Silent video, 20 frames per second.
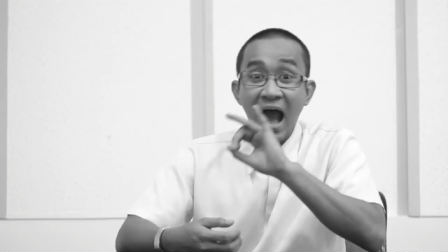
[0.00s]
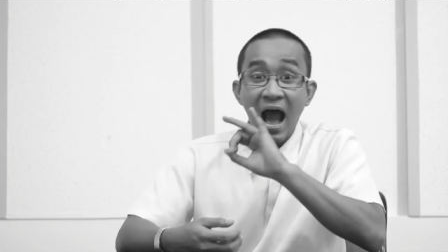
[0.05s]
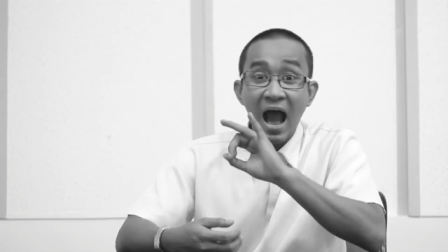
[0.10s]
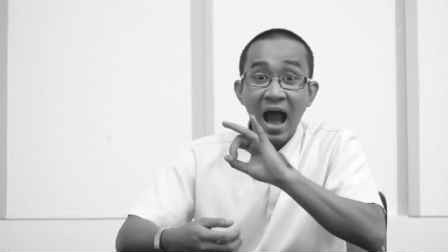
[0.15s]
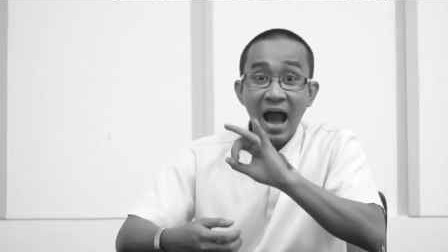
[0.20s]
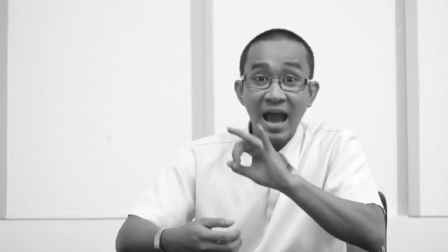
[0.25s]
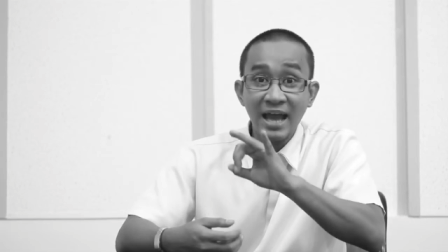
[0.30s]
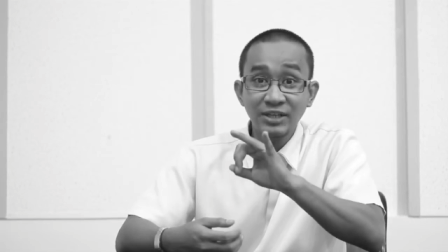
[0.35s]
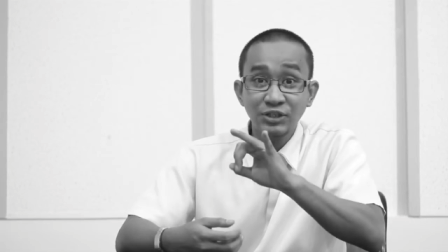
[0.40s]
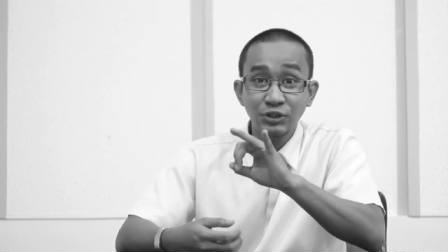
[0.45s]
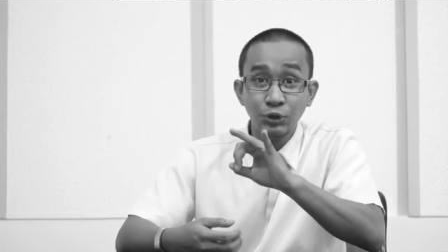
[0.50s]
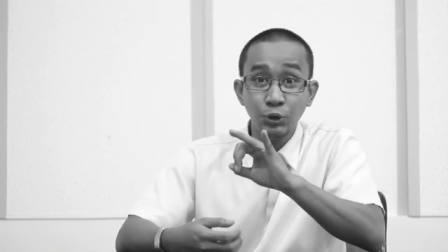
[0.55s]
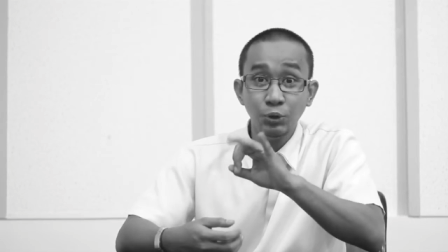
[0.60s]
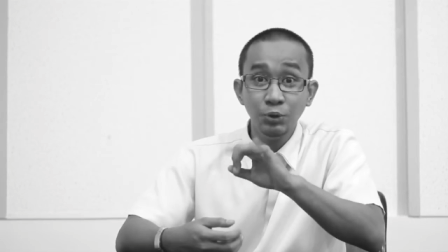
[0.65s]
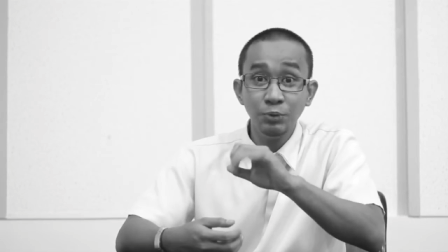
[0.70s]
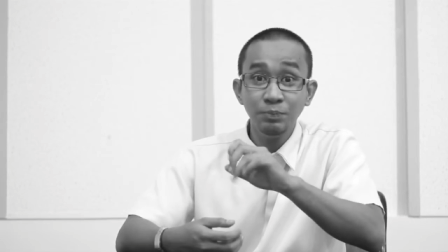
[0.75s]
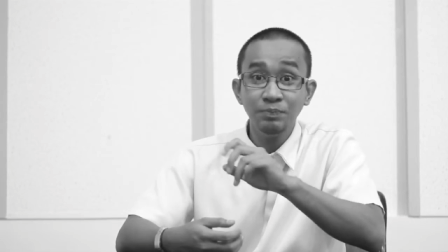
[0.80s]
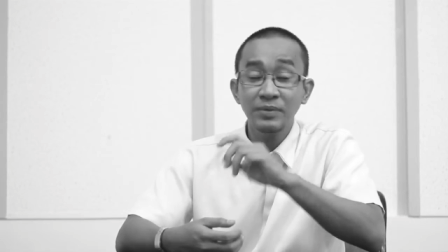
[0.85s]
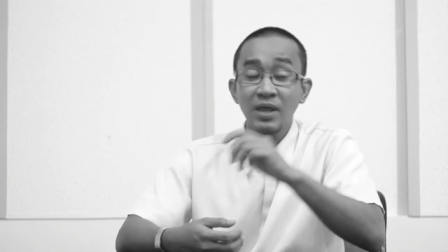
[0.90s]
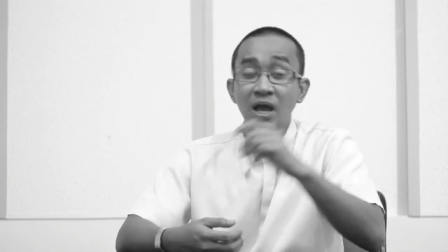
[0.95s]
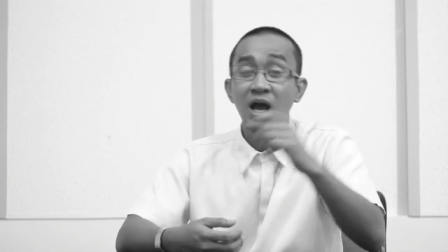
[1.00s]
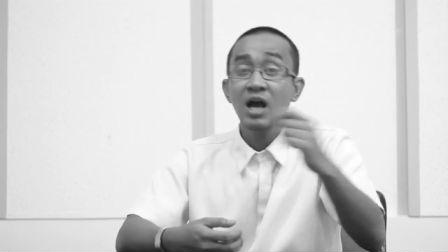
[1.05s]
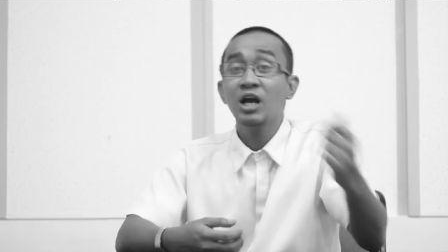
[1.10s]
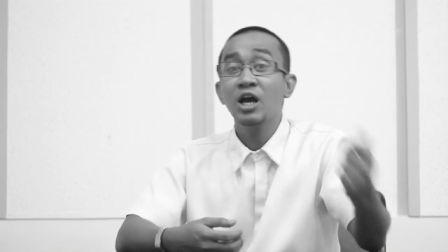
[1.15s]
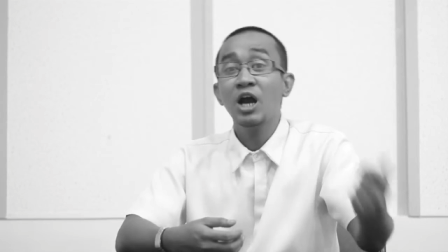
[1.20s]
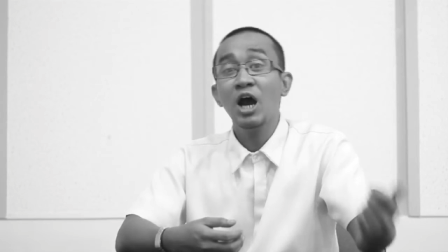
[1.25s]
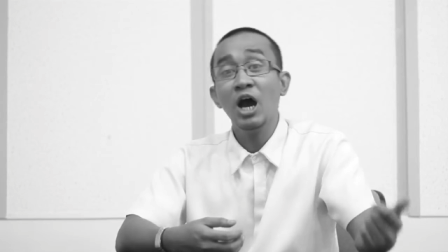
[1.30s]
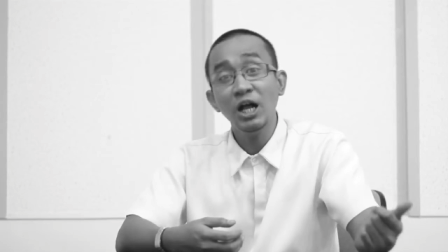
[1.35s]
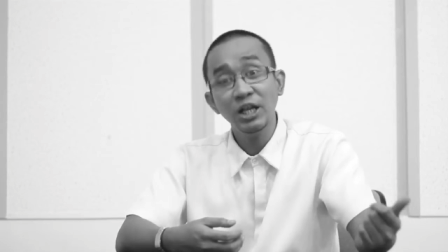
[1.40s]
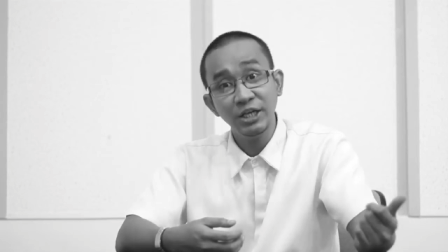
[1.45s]
High school,
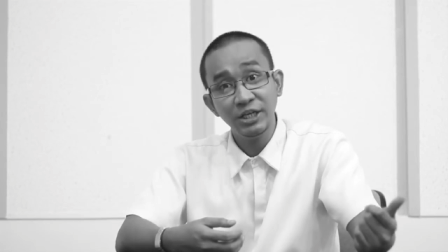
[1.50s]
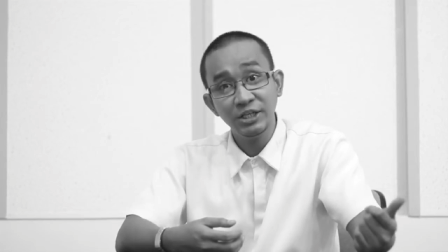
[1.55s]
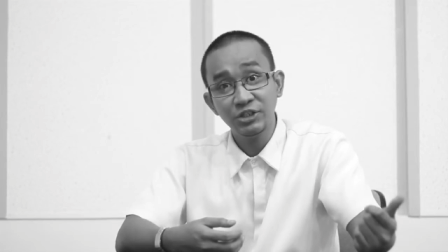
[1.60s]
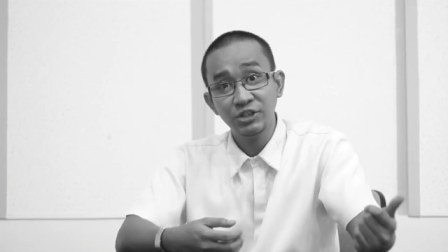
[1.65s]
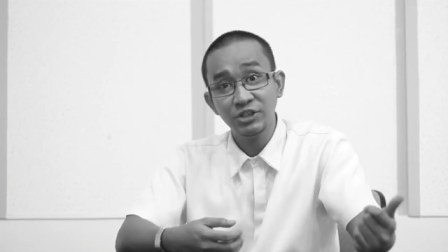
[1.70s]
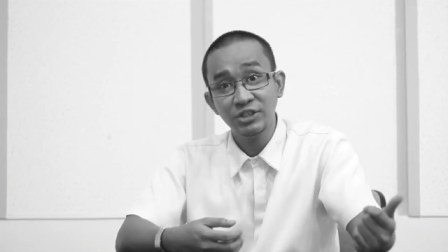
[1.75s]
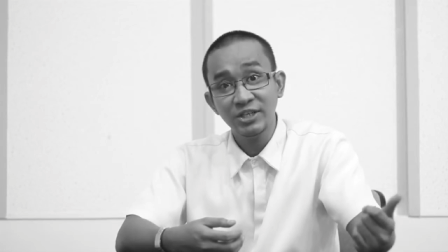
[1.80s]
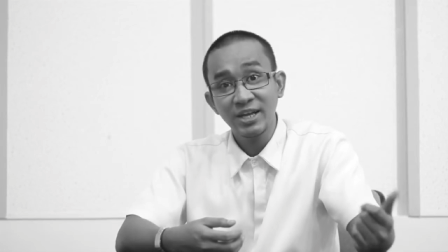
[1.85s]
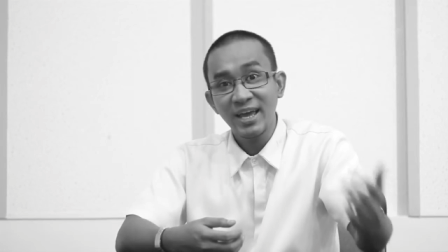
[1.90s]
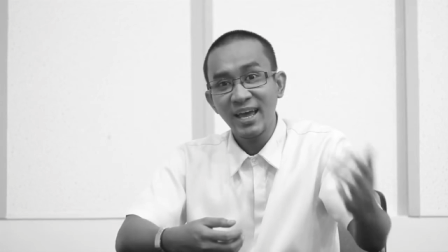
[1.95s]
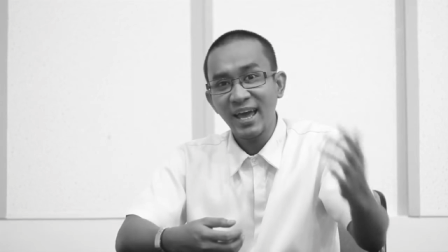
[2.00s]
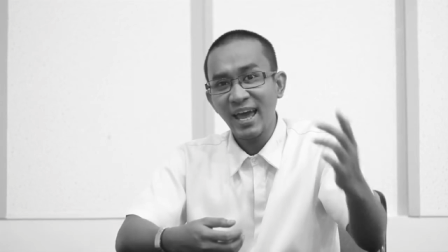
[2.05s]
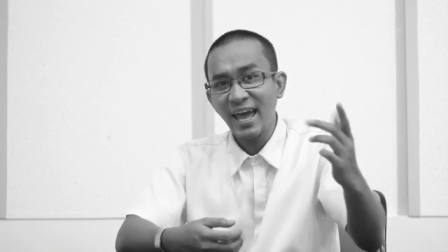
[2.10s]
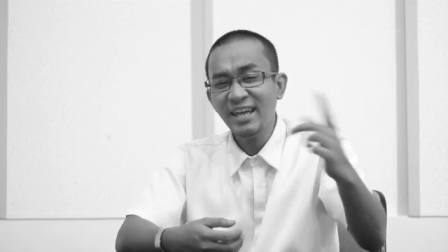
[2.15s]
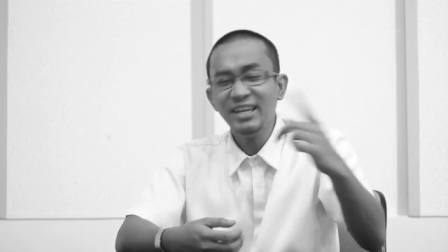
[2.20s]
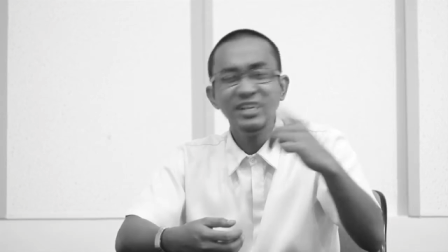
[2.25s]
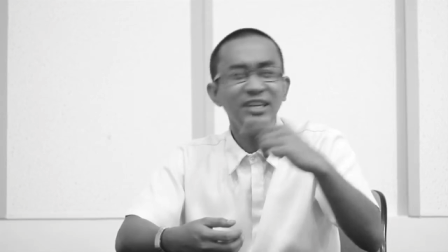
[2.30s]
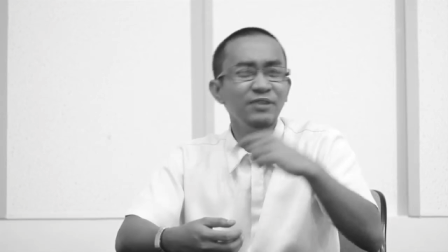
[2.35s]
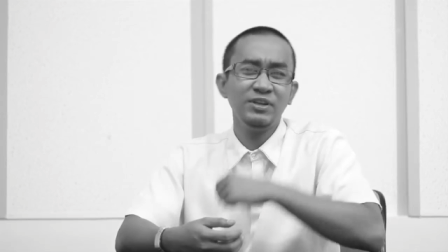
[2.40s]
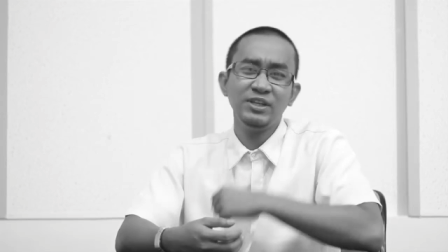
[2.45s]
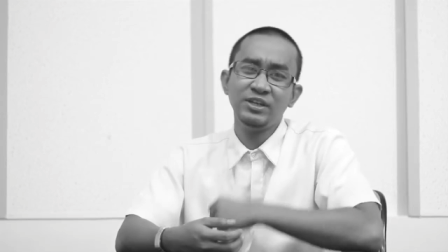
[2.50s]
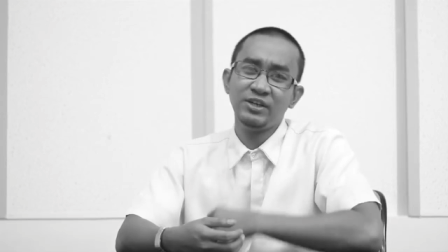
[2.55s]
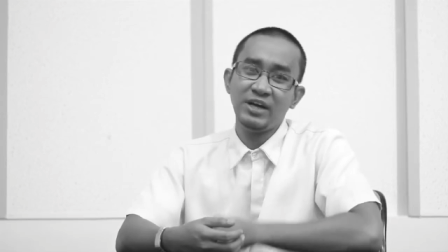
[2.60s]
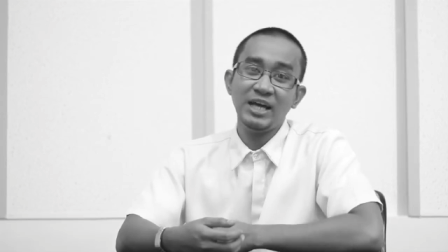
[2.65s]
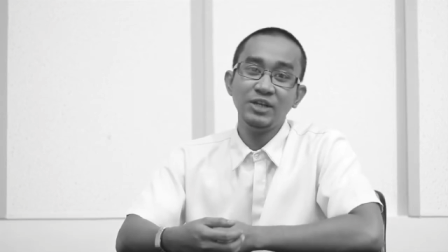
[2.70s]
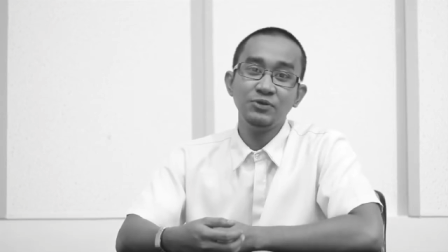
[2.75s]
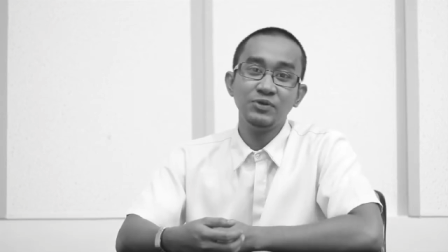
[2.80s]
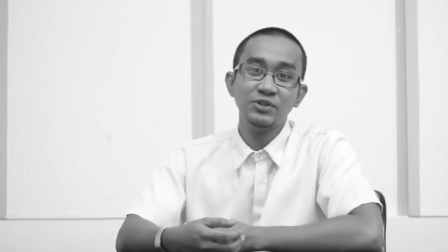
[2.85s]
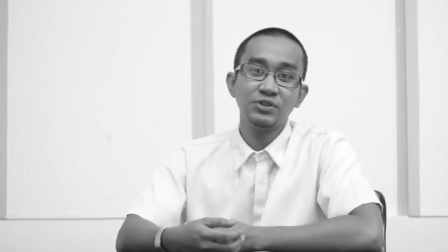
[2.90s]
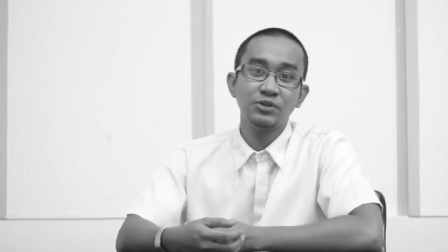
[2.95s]
college, and even
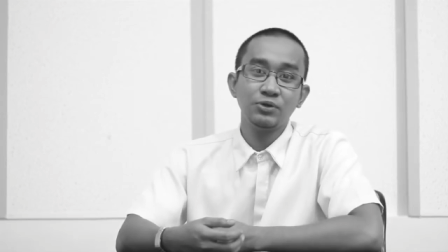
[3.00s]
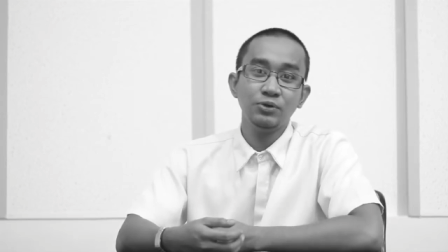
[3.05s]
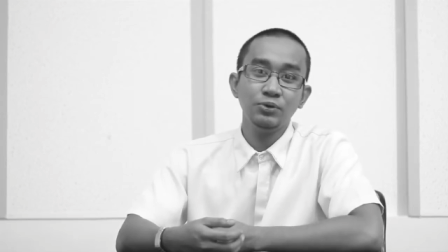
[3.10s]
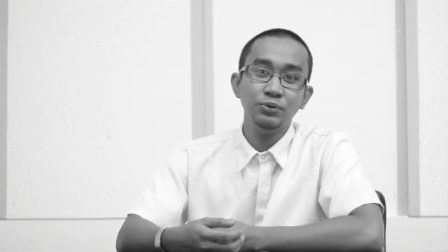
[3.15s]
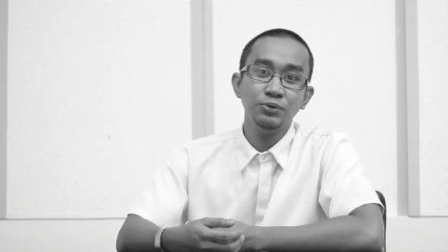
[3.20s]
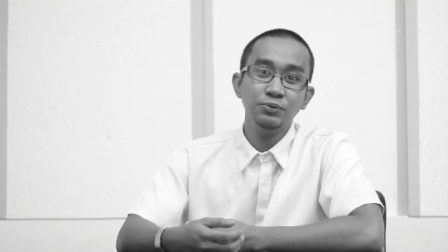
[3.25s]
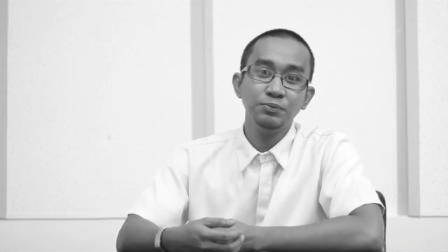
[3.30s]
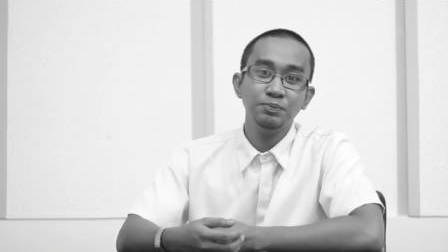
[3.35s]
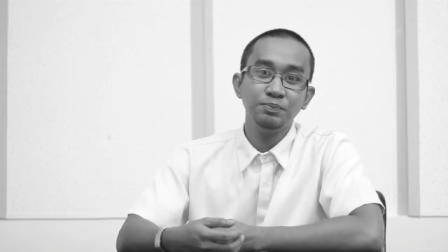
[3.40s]
graduate school.